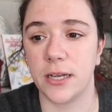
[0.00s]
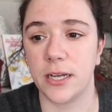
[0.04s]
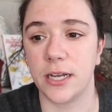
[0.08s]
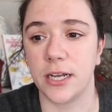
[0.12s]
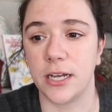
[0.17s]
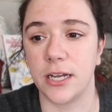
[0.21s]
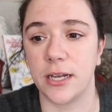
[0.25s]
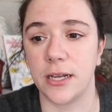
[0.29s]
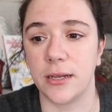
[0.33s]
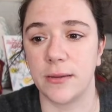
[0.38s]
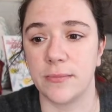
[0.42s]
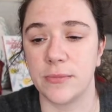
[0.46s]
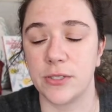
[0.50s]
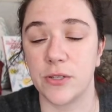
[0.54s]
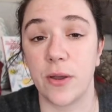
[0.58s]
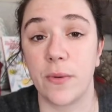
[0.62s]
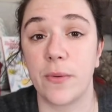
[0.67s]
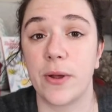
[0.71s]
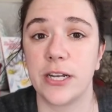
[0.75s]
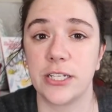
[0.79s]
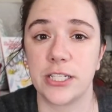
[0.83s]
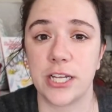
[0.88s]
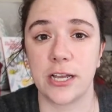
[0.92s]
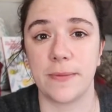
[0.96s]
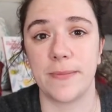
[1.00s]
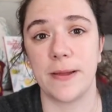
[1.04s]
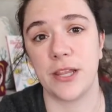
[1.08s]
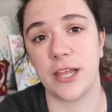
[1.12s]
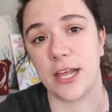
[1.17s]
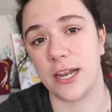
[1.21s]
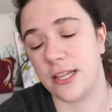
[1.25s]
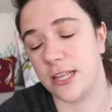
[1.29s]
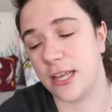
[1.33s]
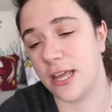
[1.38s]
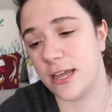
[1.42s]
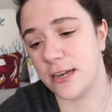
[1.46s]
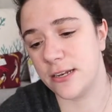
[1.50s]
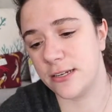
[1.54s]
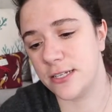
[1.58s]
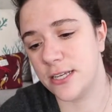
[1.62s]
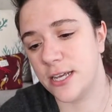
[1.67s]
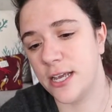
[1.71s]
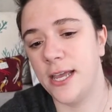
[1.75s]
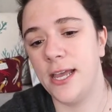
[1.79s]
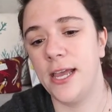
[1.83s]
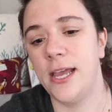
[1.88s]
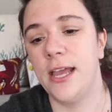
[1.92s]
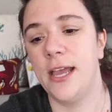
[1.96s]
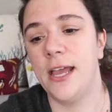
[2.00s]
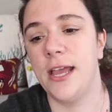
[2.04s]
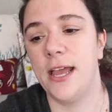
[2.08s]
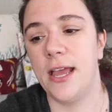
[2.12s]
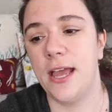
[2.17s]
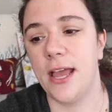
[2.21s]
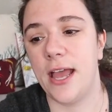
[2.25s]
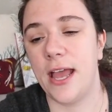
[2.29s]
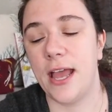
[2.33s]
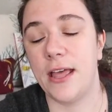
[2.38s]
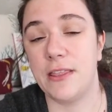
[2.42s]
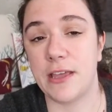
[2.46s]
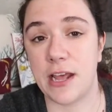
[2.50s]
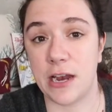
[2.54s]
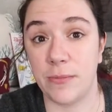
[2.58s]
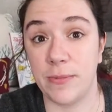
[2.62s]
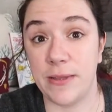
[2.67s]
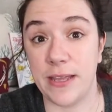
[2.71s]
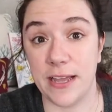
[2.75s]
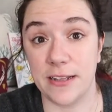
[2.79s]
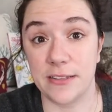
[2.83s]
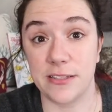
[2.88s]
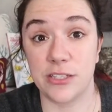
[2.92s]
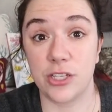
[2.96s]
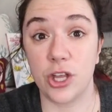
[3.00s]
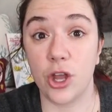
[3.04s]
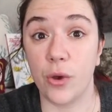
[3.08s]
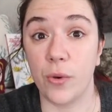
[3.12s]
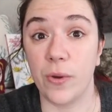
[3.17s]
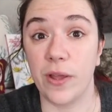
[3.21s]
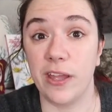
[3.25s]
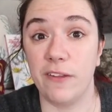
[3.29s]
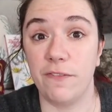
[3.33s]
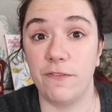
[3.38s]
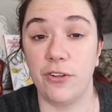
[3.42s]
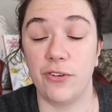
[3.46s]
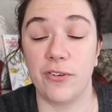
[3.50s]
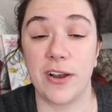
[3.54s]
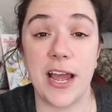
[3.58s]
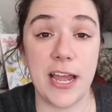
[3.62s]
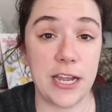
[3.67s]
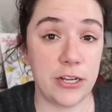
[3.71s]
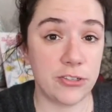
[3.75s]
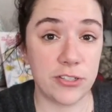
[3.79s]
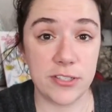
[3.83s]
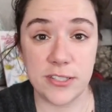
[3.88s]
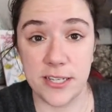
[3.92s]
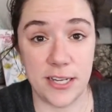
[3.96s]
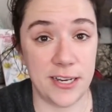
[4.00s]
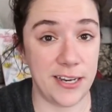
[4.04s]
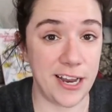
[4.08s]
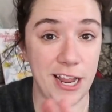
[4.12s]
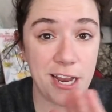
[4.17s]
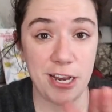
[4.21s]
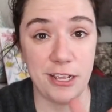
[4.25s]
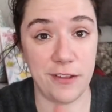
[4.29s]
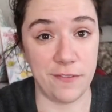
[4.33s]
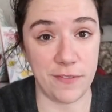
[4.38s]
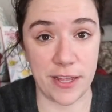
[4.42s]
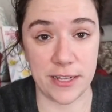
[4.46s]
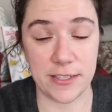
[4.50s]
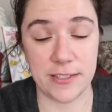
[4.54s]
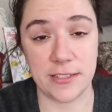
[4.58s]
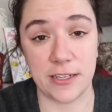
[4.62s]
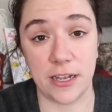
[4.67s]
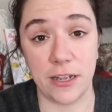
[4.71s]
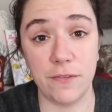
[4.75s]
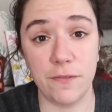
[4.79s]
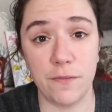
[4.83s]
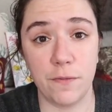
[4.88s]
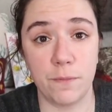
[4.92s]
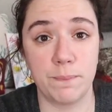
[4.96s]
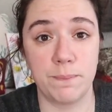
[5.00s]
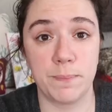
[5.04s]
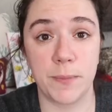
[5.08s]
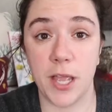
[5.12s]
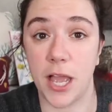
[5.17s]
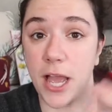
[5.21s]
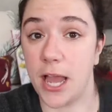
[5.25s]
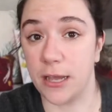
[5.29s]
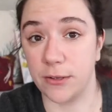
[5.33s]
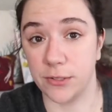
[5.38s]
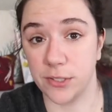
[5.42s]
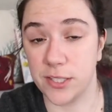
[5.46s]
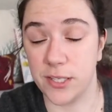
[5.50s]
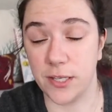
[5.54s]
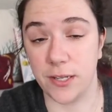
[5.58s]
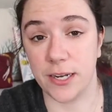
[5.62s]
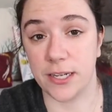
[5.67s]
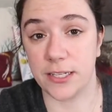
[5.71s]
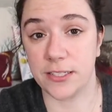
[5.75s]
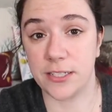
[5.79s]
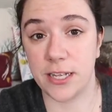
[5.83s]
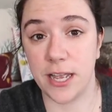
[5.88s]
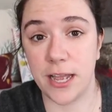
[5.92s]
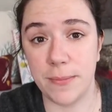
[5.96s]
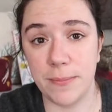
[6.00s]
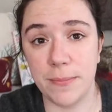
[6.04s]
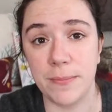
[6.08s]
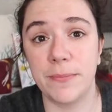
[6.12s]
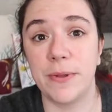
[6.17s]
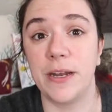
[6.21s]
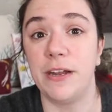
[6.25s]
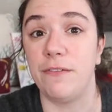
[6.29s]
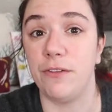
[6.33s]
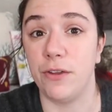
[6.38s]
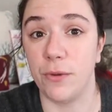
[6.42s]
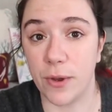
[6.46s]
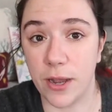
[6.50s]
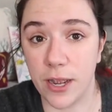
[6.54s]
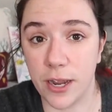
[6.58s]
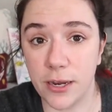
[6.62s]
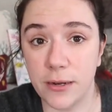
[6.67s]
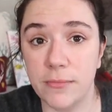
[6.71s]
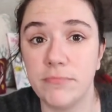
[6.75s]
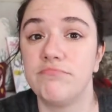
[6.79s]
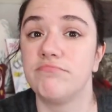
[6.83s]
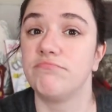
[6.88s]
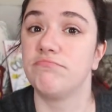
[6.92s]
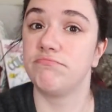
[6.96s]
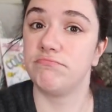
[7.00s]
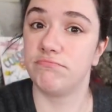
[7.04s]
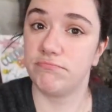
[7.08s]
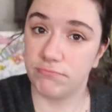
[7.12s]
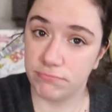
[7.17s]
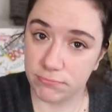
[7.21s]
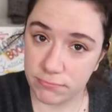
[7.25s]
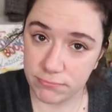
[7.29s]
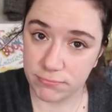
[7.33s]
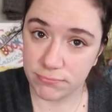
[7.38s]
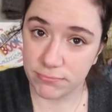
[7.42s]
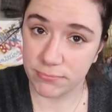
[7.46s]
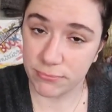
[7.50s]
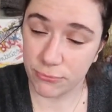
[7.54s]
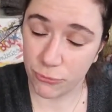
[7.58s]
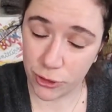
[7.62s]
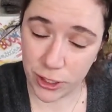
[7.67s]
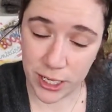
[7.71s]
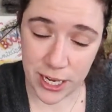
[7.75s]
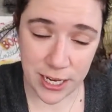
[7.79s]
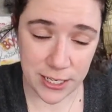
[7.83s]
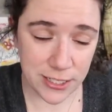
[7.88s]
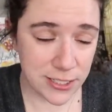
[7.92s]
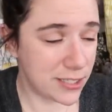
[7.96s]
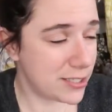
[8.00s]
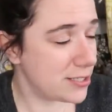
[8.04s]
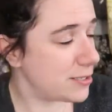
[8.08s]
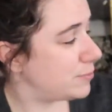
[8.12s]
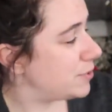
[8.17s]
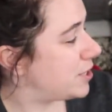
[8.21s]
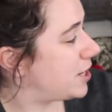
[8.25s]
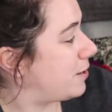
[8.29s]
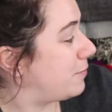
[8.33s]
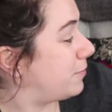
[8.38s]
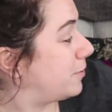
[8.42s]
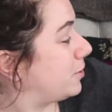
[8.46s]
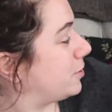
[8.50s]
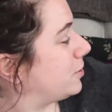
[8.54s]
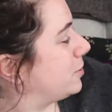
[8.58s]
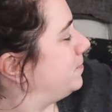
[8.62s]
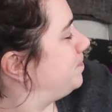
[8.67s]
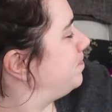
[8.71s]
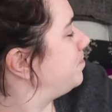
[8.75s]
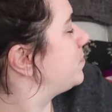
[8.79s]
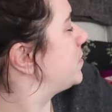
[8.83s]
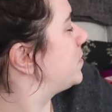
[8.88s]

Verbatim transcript: um, so I want to talk about that at the end, and that'll be it. So if you're not interested in any of that stuff, I'll see you next time, but if you are, we'll get into some dye work.